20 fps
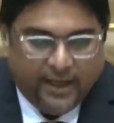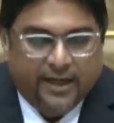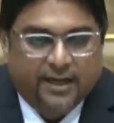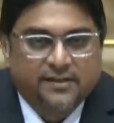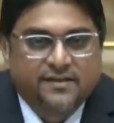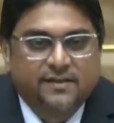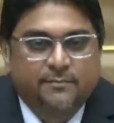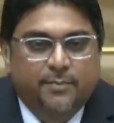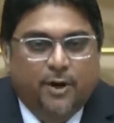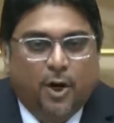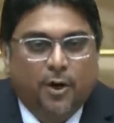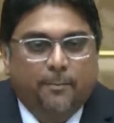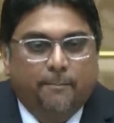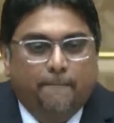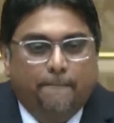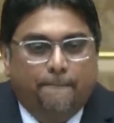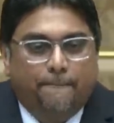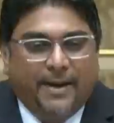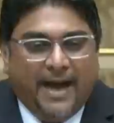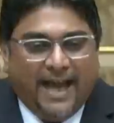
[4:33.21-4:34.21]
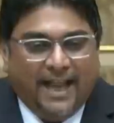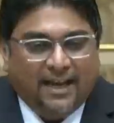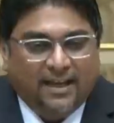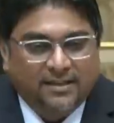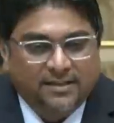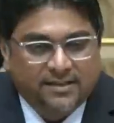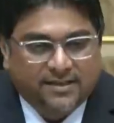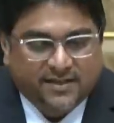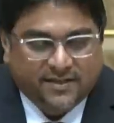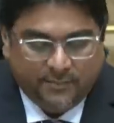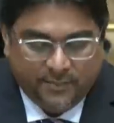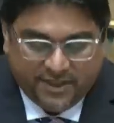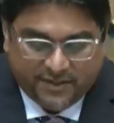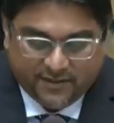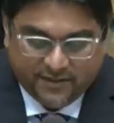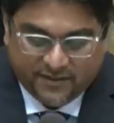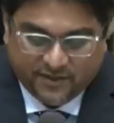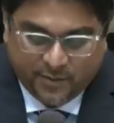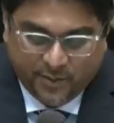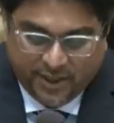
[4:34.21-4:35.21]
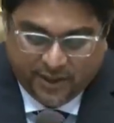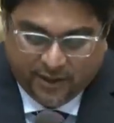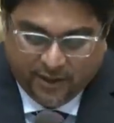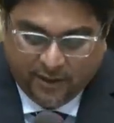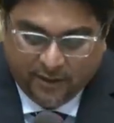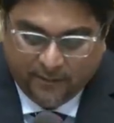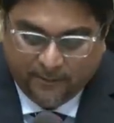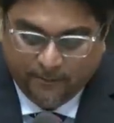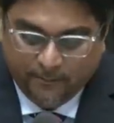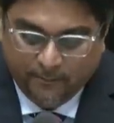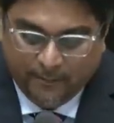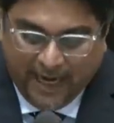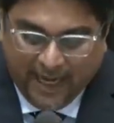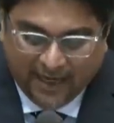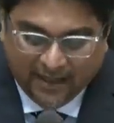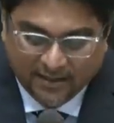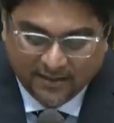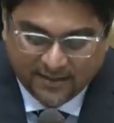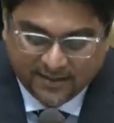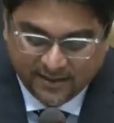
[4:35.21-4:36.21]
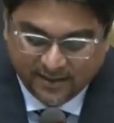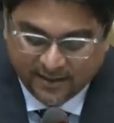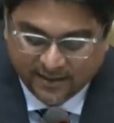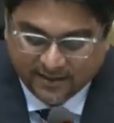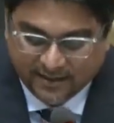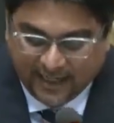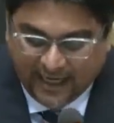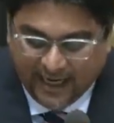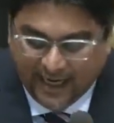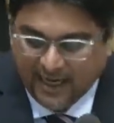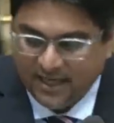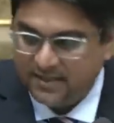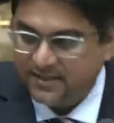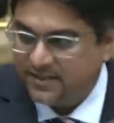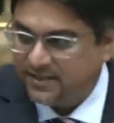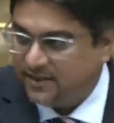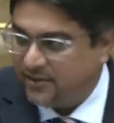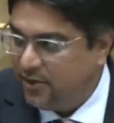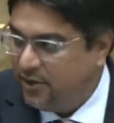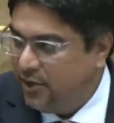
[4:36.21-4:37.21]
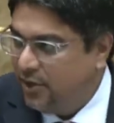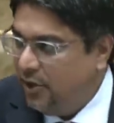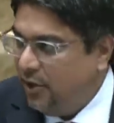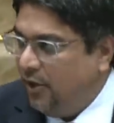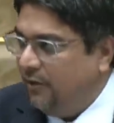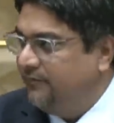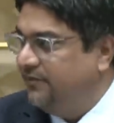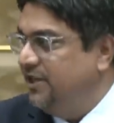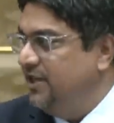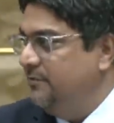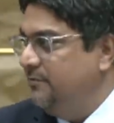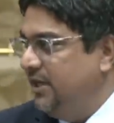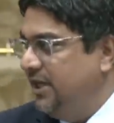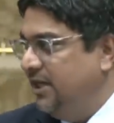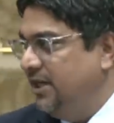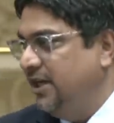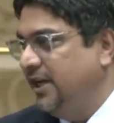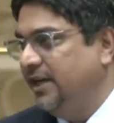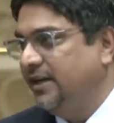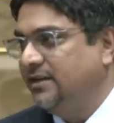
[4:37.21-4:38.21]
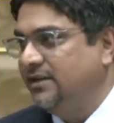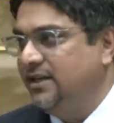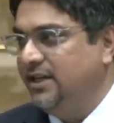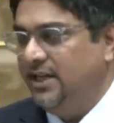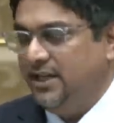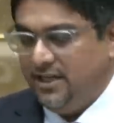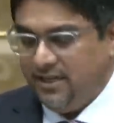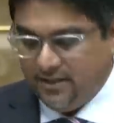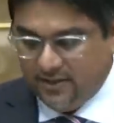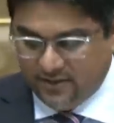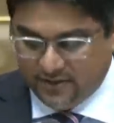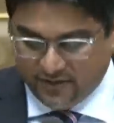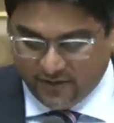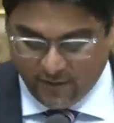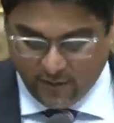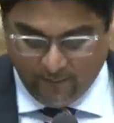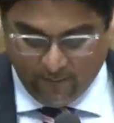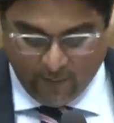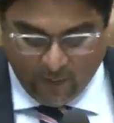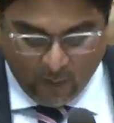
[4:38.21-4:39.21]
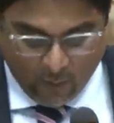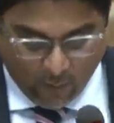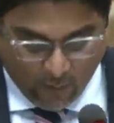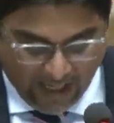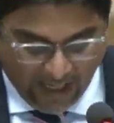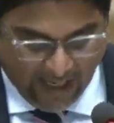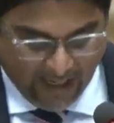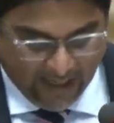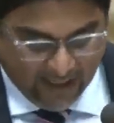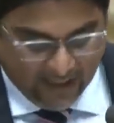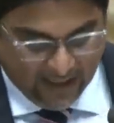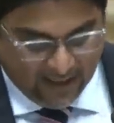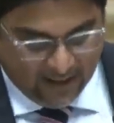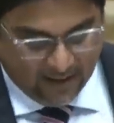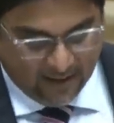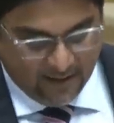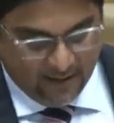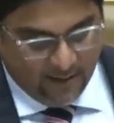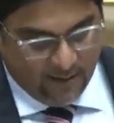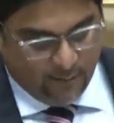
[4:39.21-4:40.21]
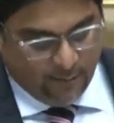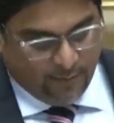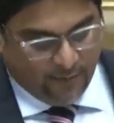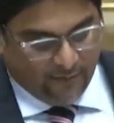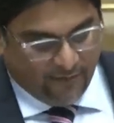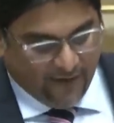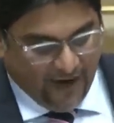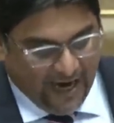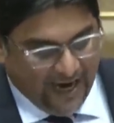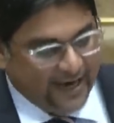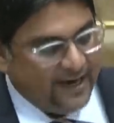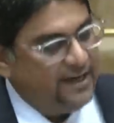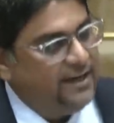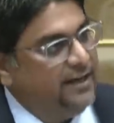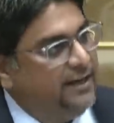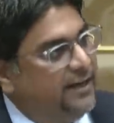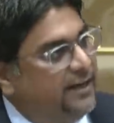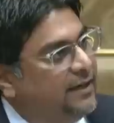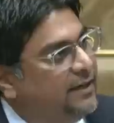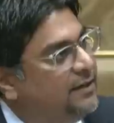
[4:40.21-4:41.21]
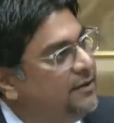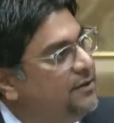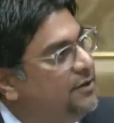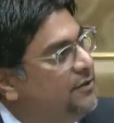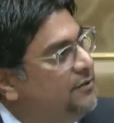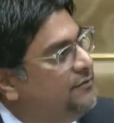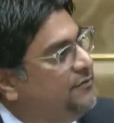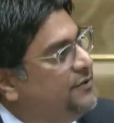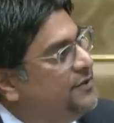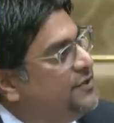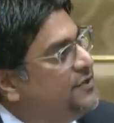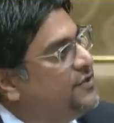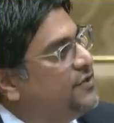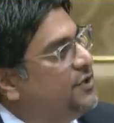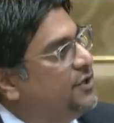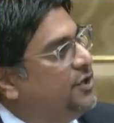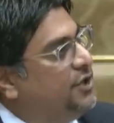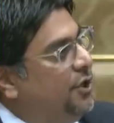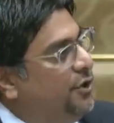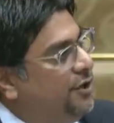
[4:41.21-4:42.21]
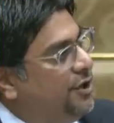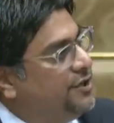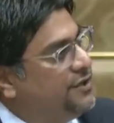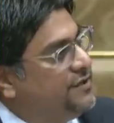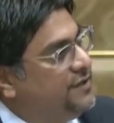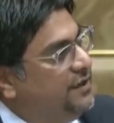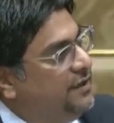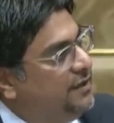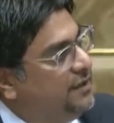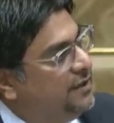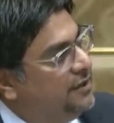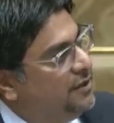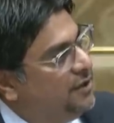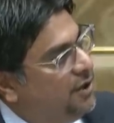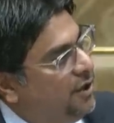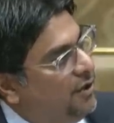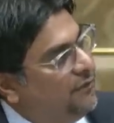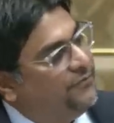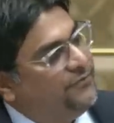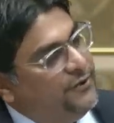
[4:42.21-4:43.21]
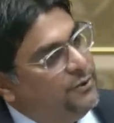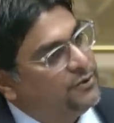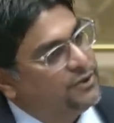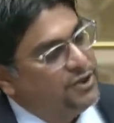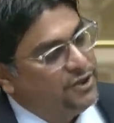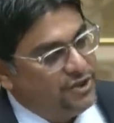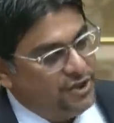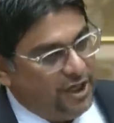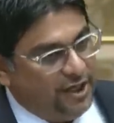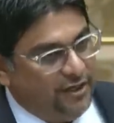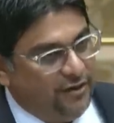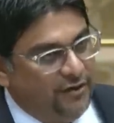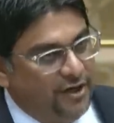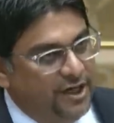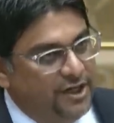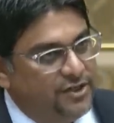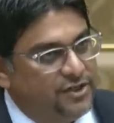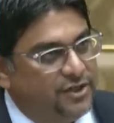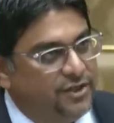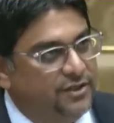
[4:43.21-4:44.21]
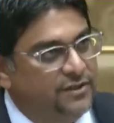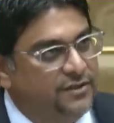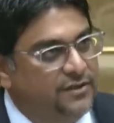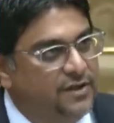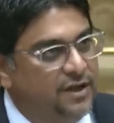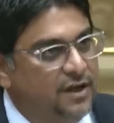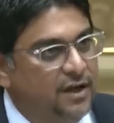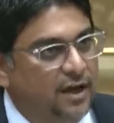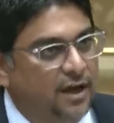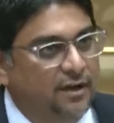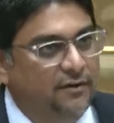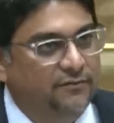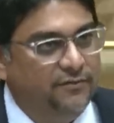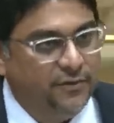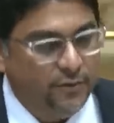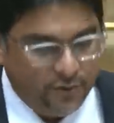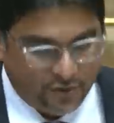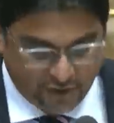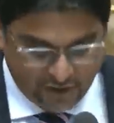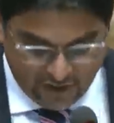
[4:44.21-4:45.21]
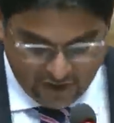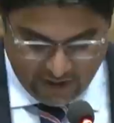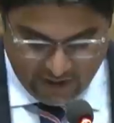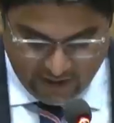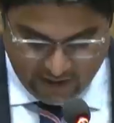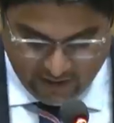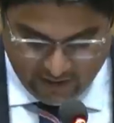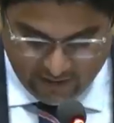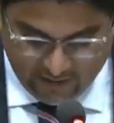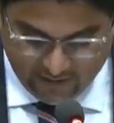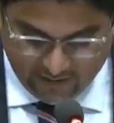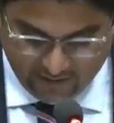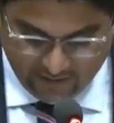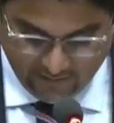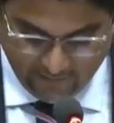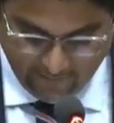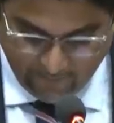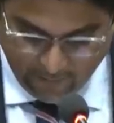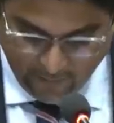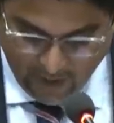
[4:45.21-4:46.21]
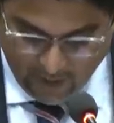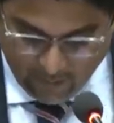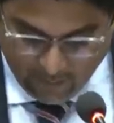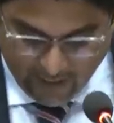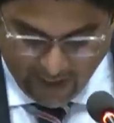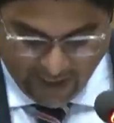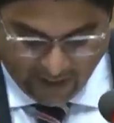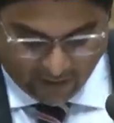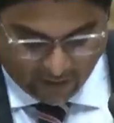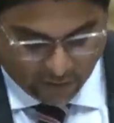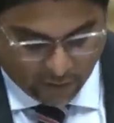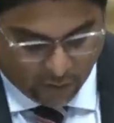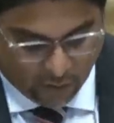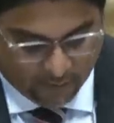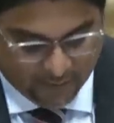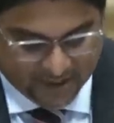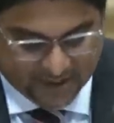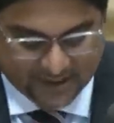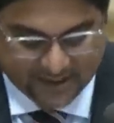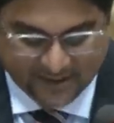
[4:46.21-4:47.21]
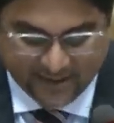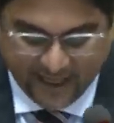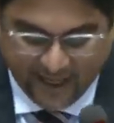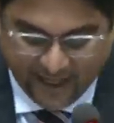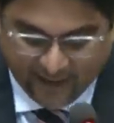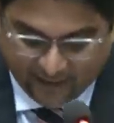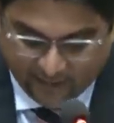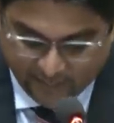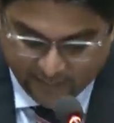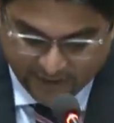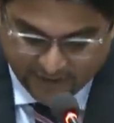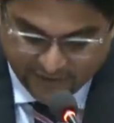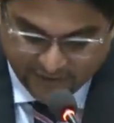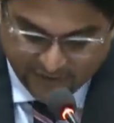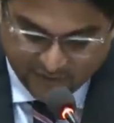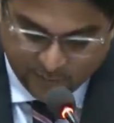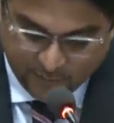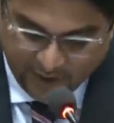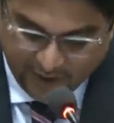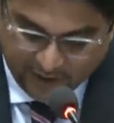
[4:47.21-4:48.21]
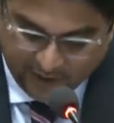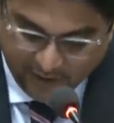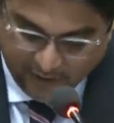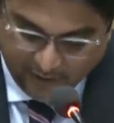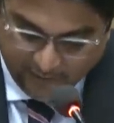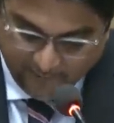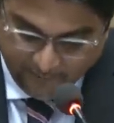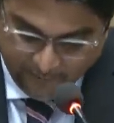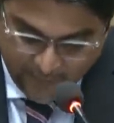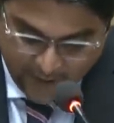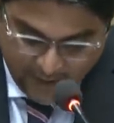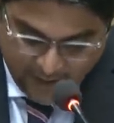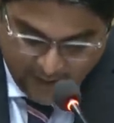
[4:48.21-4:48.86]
It is about balance, Mr. Speaker, balancing the task of the immediate needs while providing for the security of future generation and future needs. Make no mistake, Mr. Speaker,